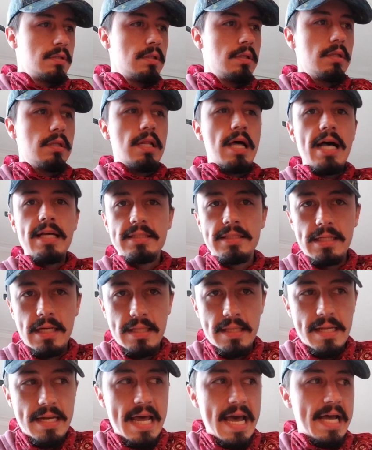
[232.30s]
Lost
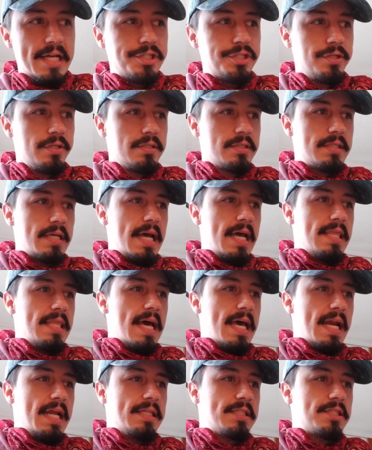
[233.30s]
on the Nationals. And
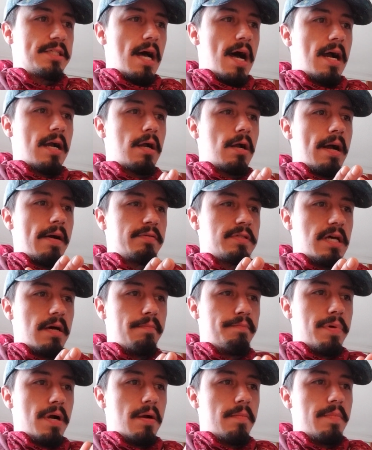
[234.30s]
then in soccer, I was
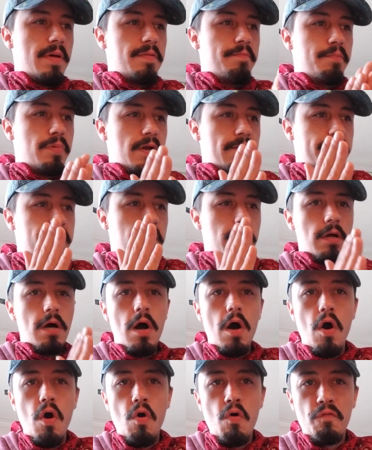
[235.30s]
on Bournemouth-Brentford
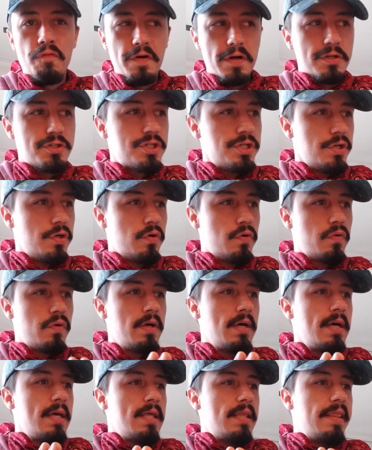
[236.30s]
over 2.
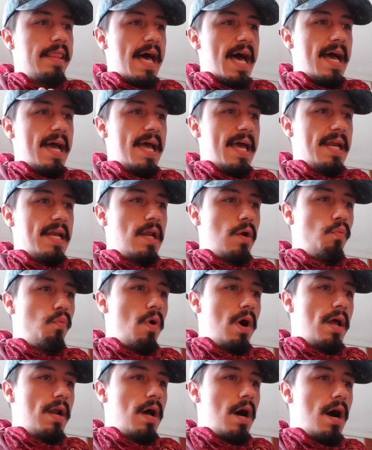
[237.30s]
That ended
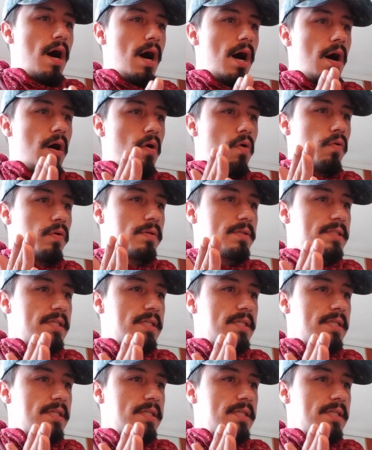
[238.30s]
1-0.